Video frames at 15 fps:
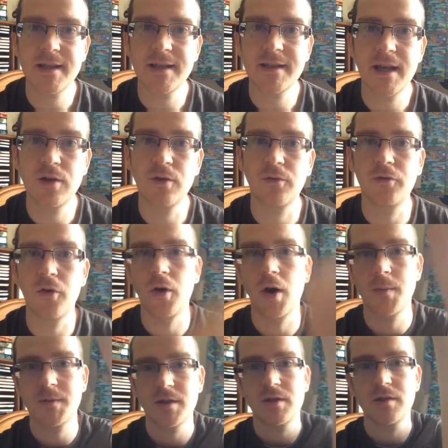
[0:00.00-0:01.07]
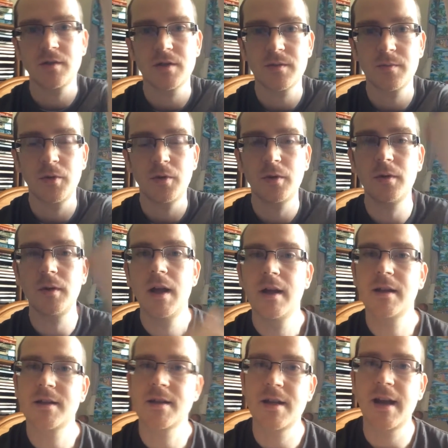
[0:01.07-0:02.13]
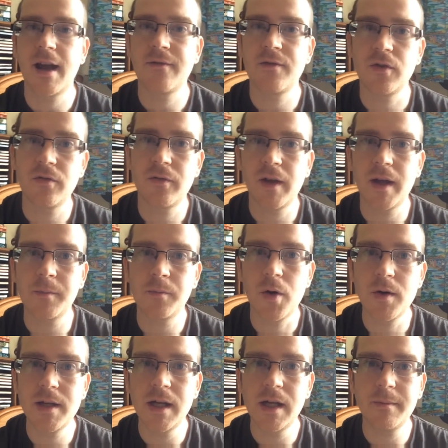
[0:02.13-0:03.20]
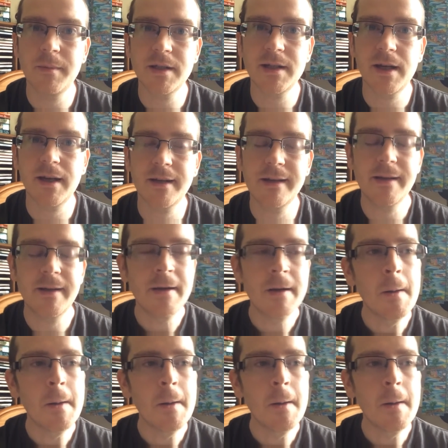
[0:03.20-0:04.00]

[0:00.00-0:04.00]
They said your forearms are too small, because I didn't have enough protein in my diet.